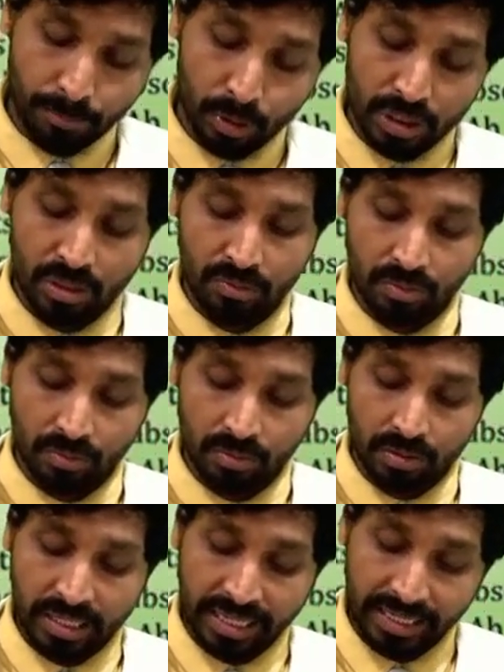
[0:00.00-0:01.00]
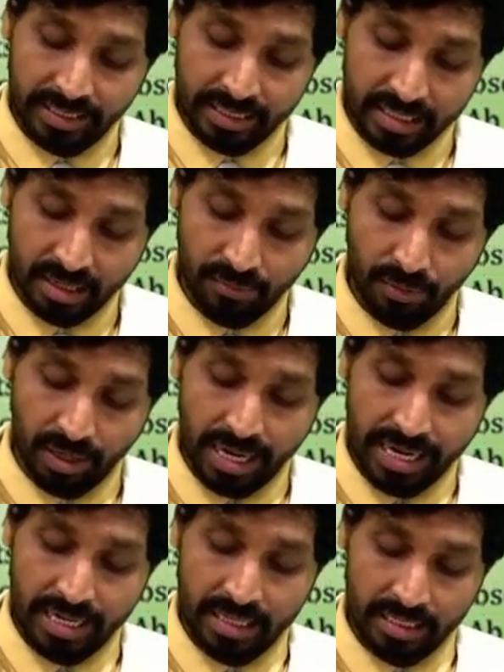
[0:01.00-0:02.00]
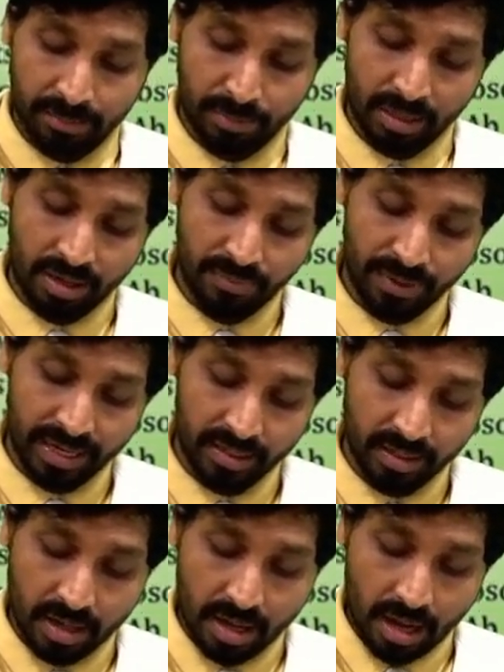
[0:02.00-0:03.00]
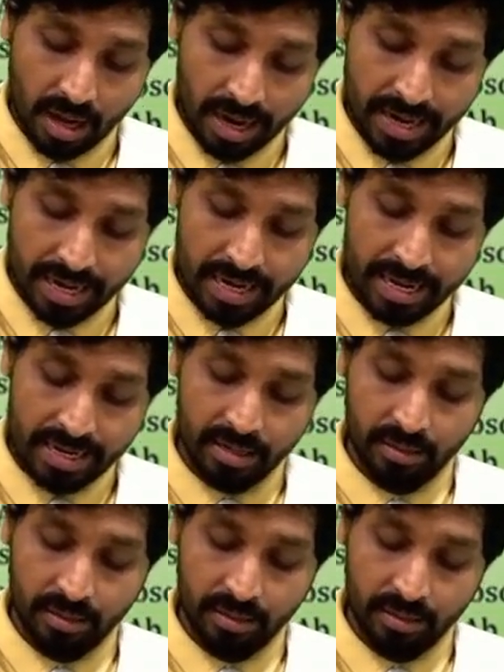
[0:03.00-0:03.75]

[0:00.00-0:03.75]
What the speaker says: positive genetic testing for LDL receptor defect, high LDL,